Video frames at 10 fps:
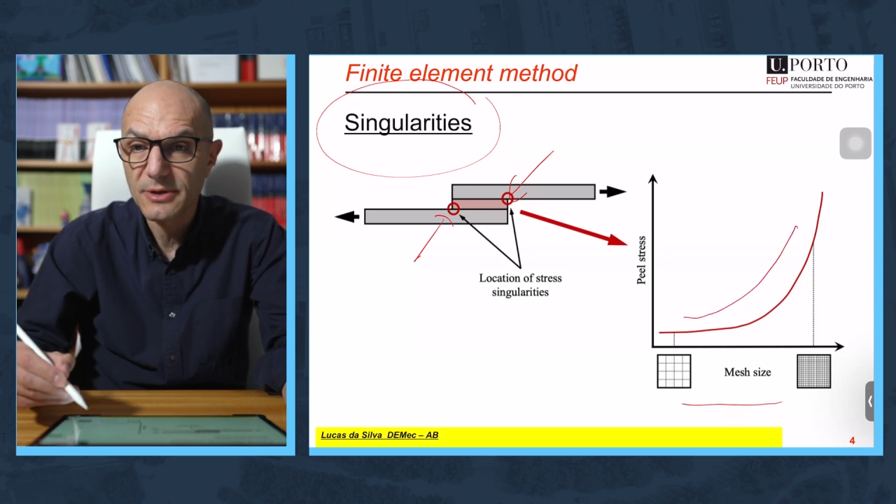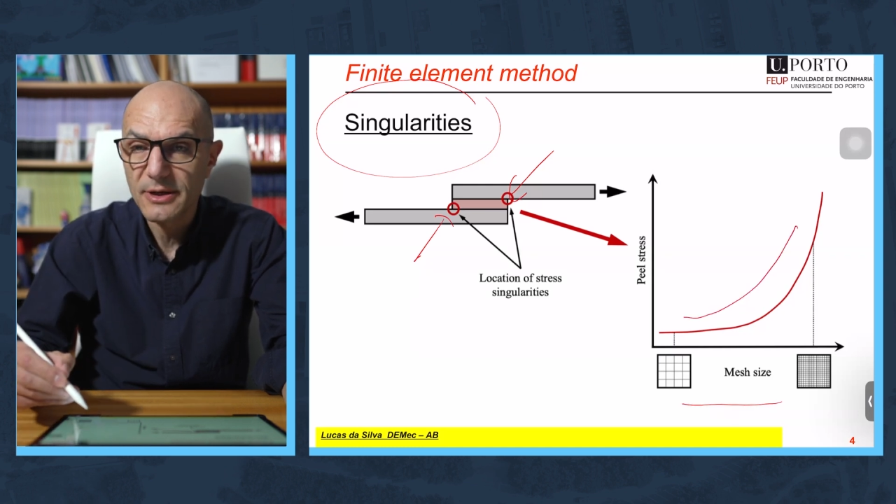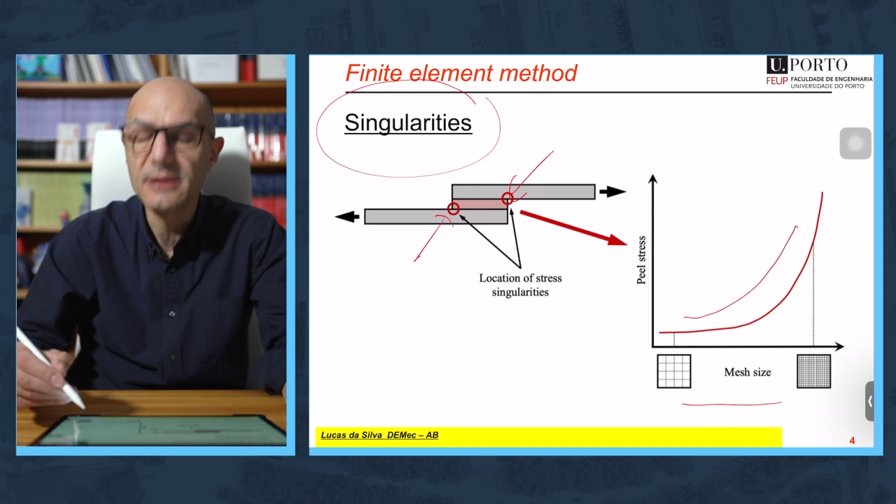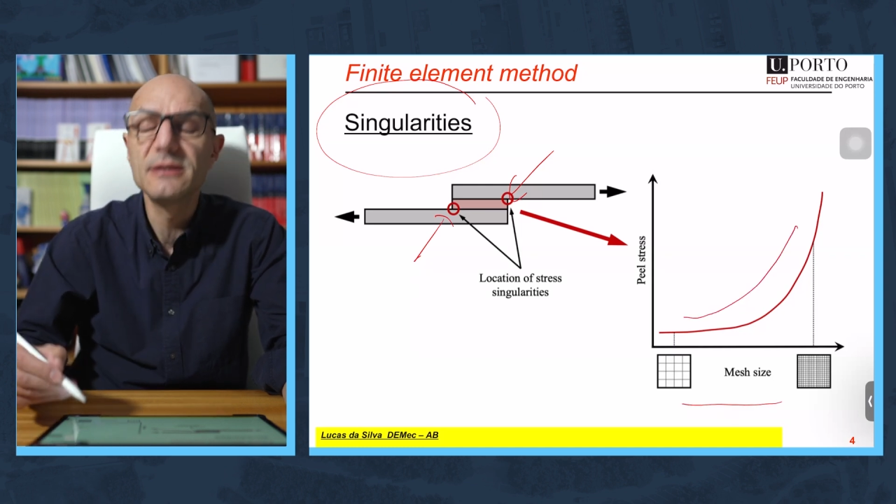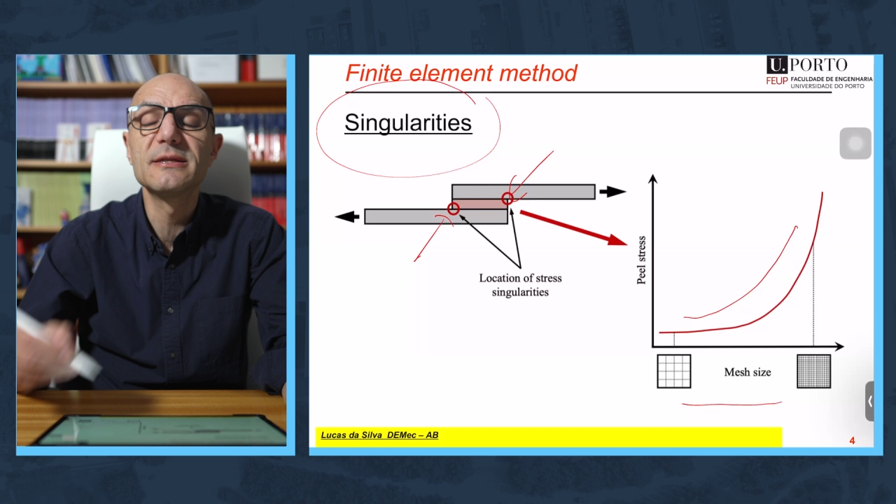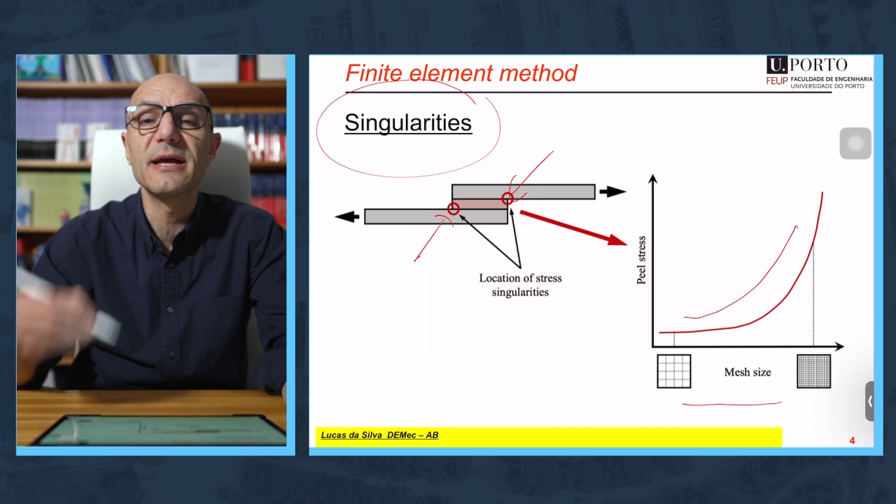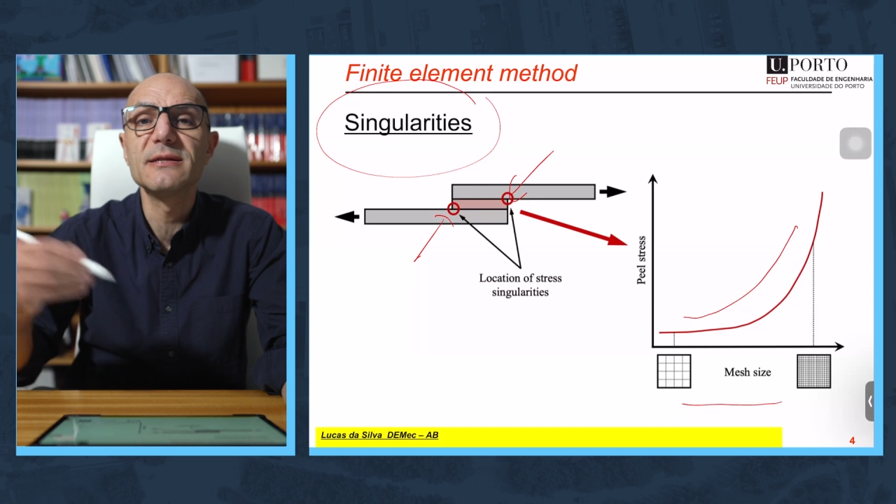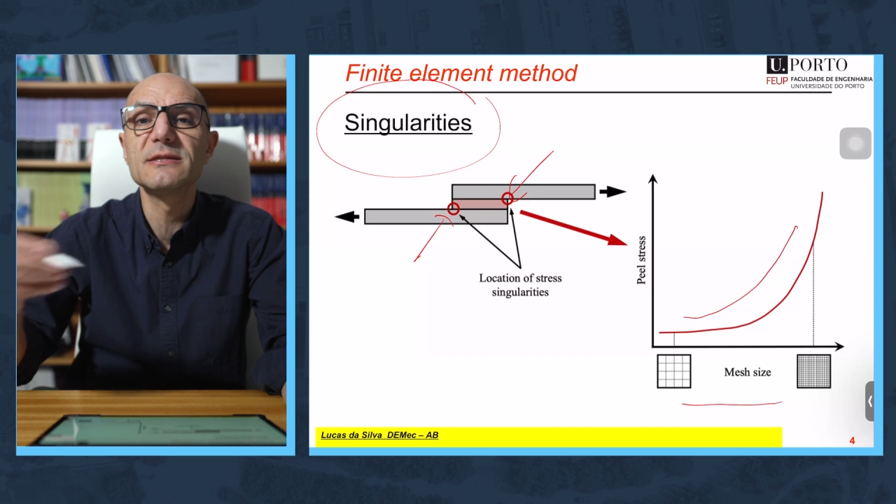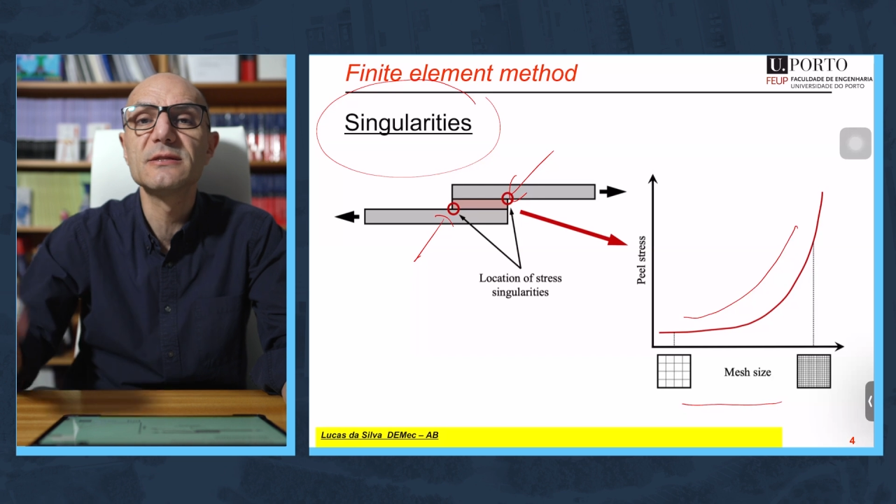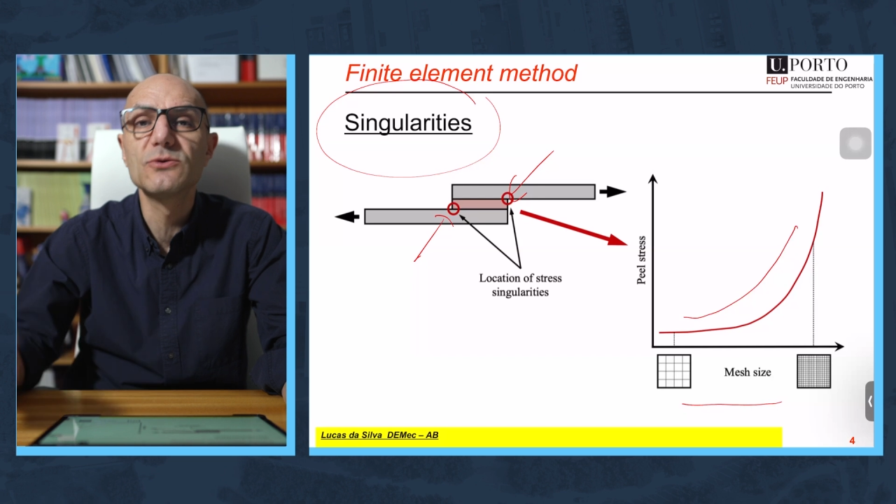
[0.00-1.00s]
It
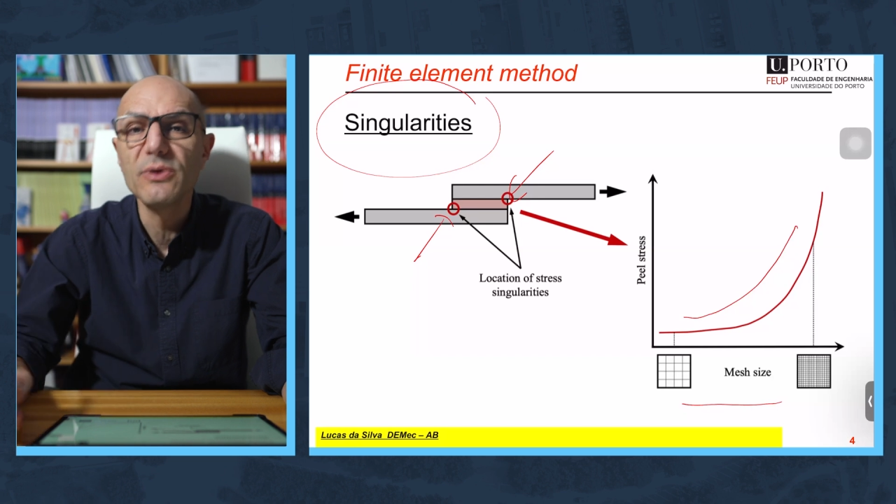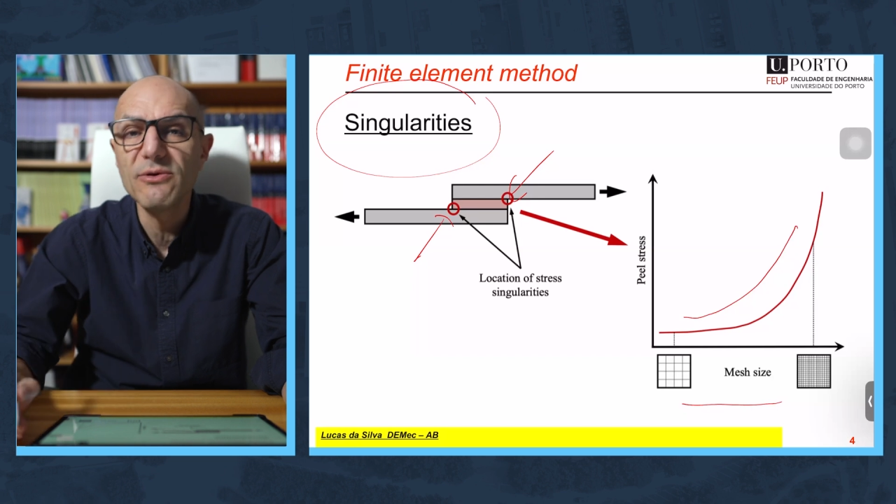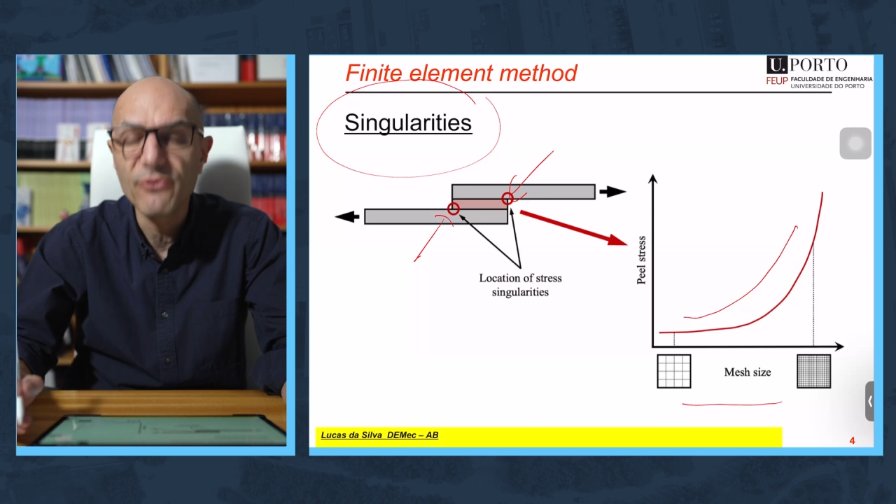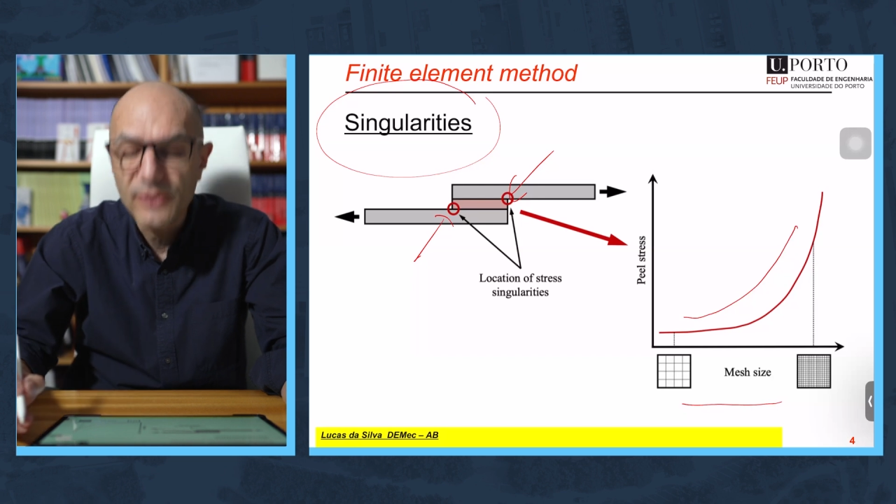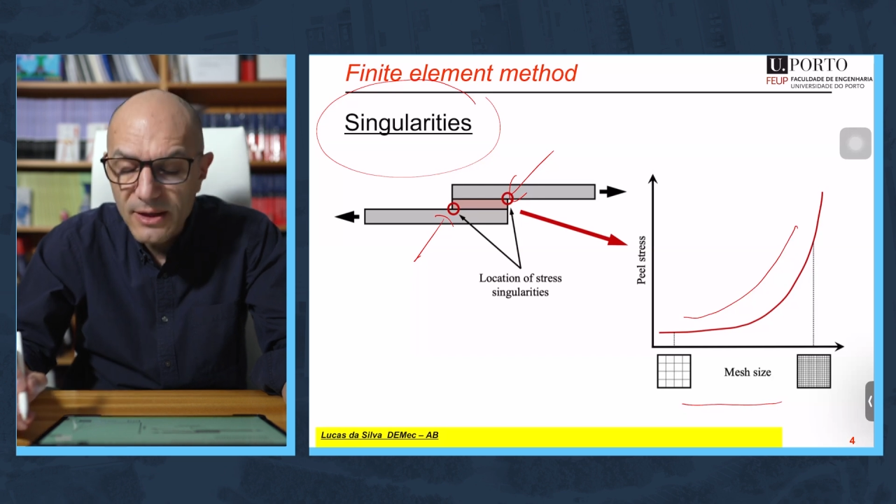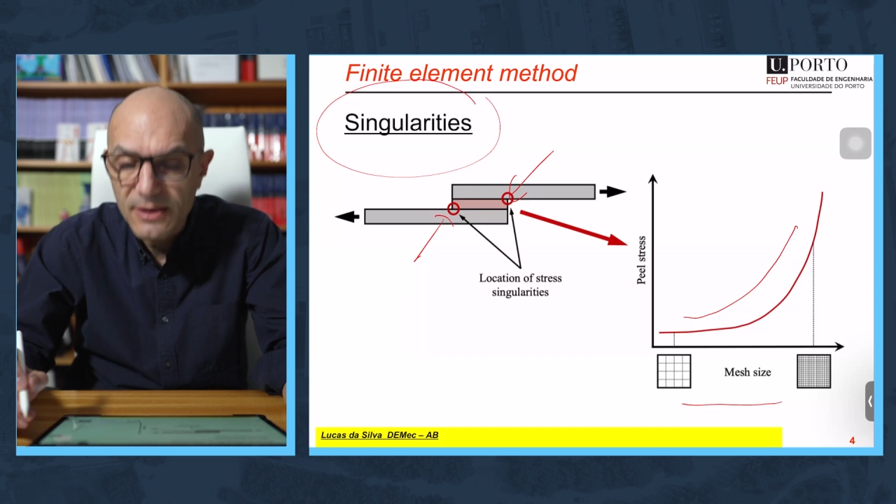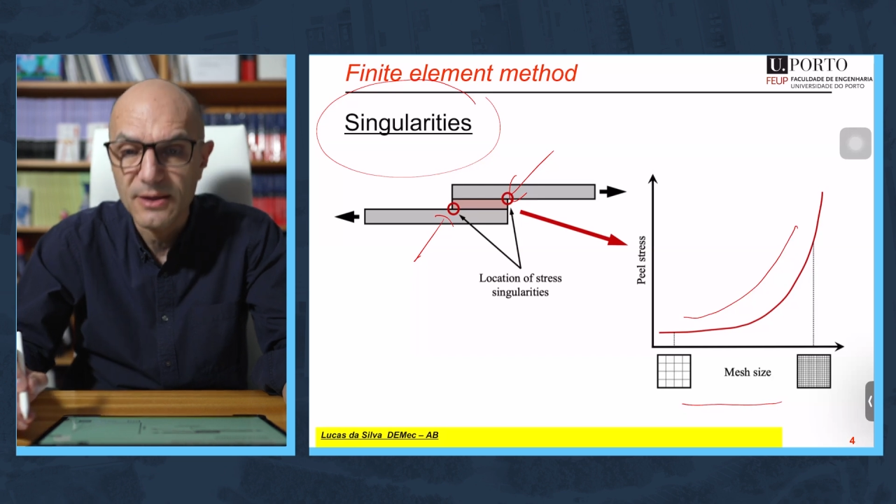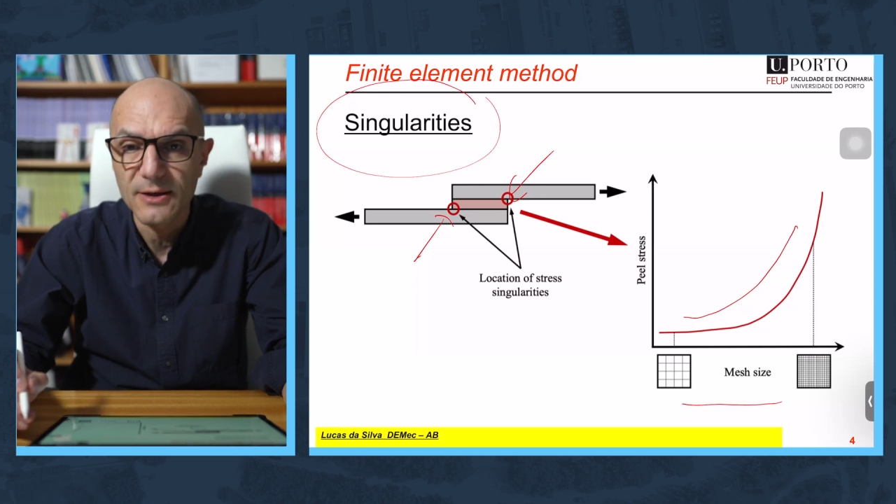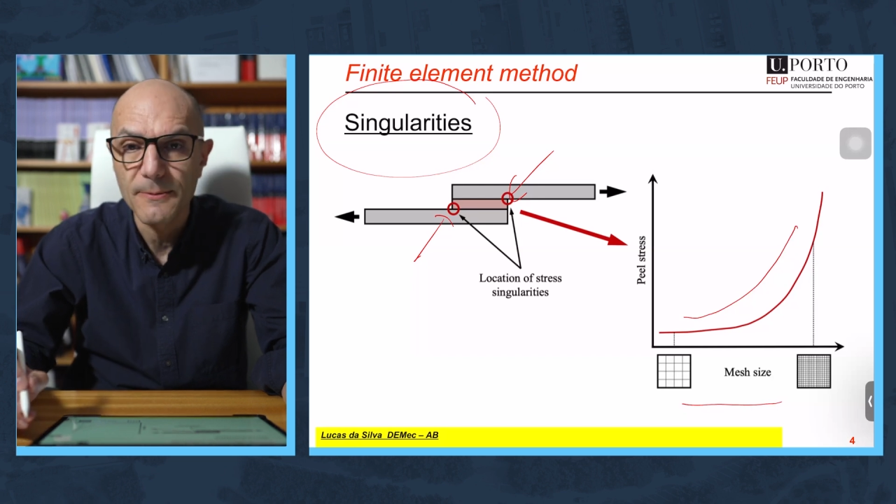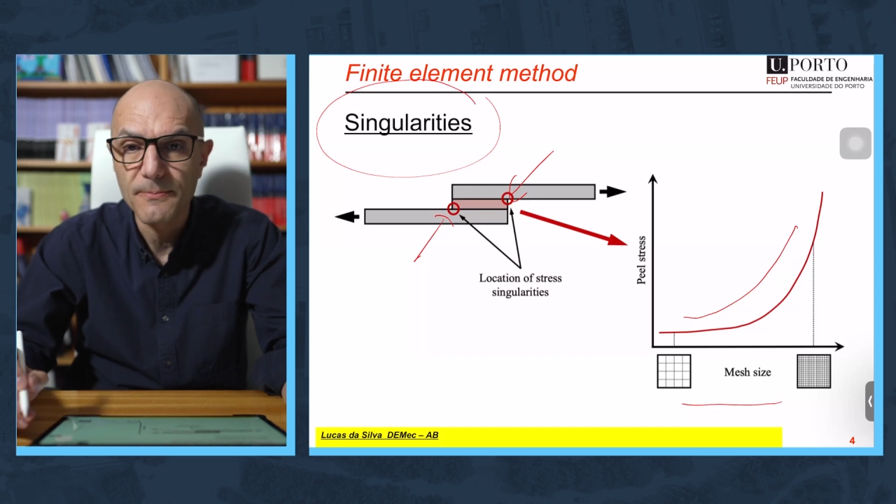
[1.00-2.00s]
tends to
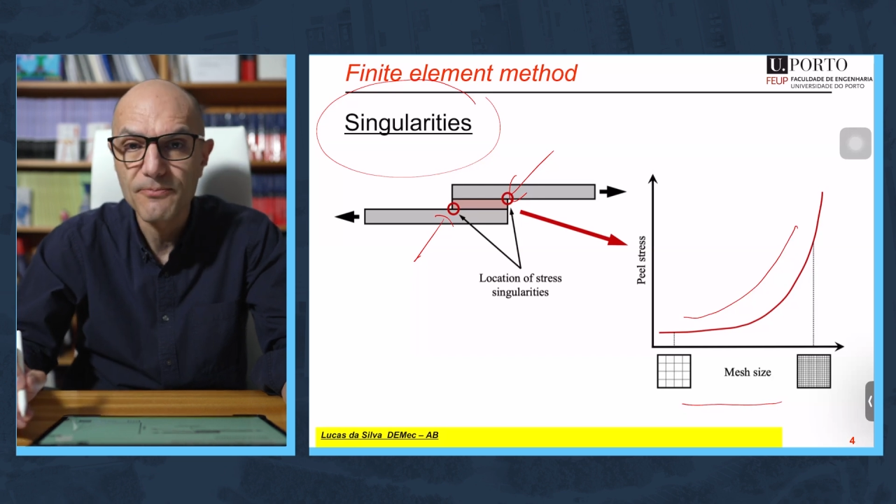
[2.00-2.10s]
infinity.